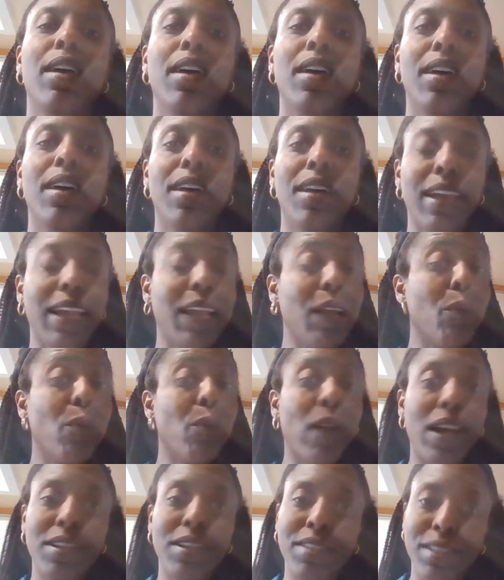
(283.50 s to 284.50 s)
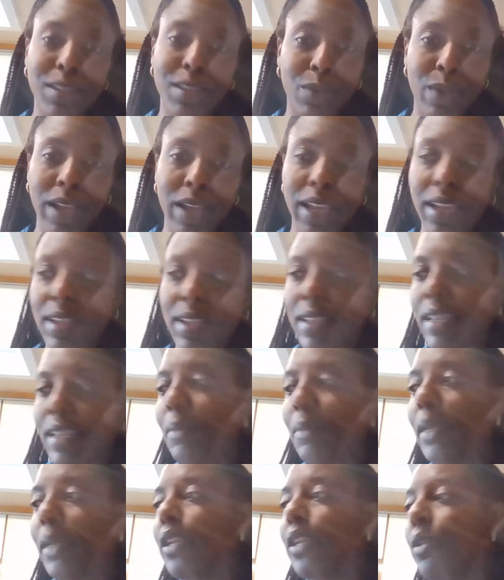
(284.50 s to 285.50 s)
it washes away.
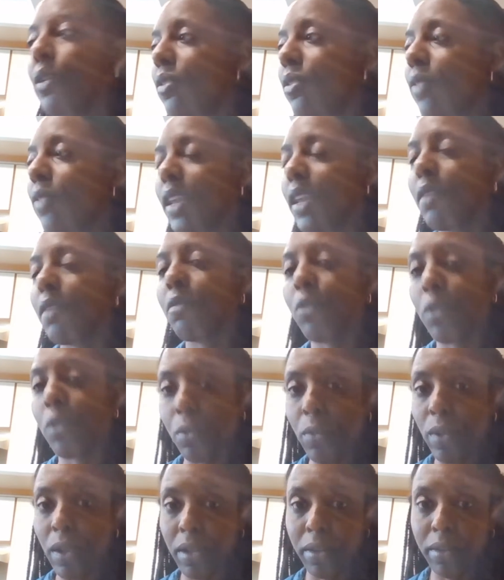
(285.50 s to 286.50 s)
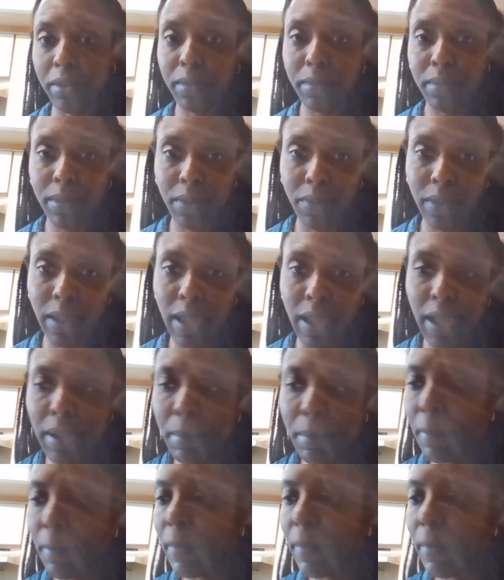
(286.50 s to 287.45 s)
I'm a huge fan of Florida water. Okay.